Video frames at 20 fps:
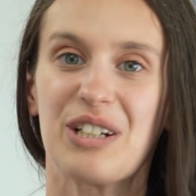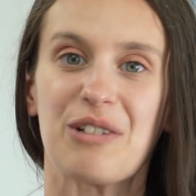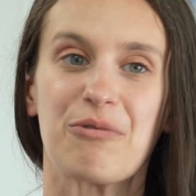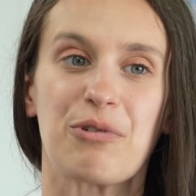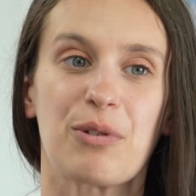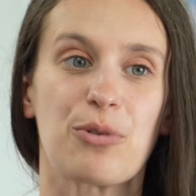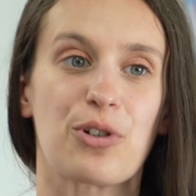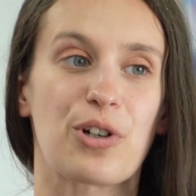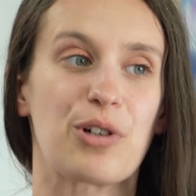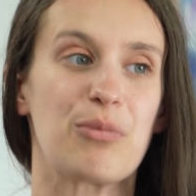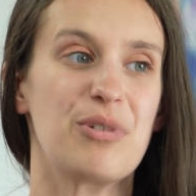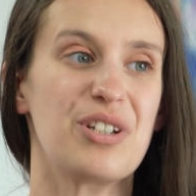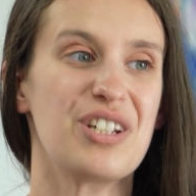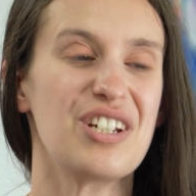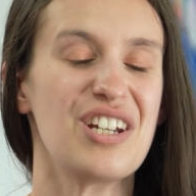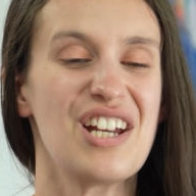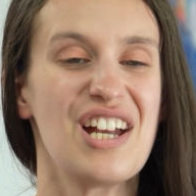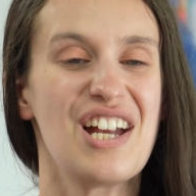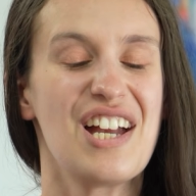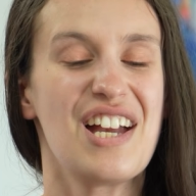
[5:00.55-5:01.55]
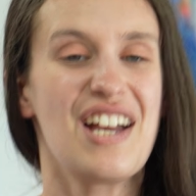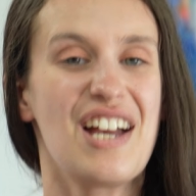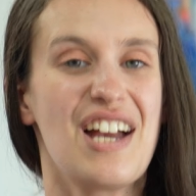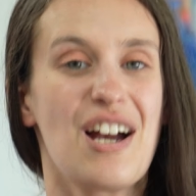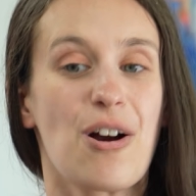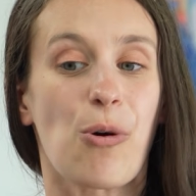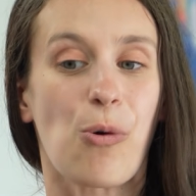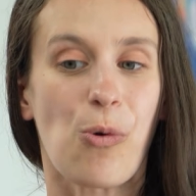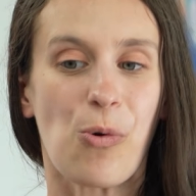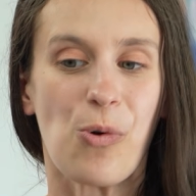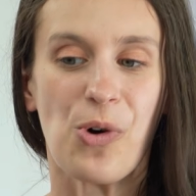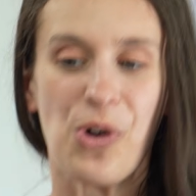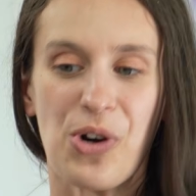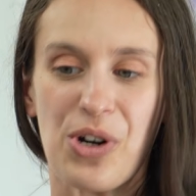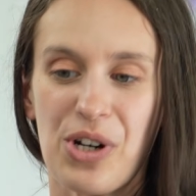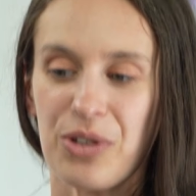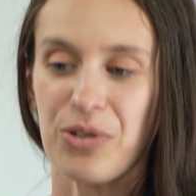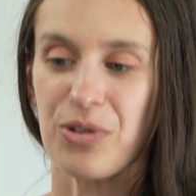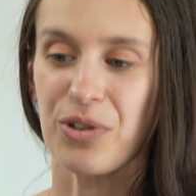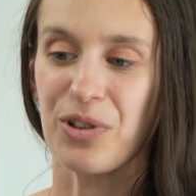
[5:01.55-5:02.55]
from Germany,
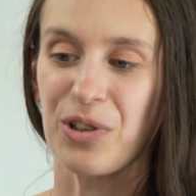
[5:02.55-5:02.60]
or to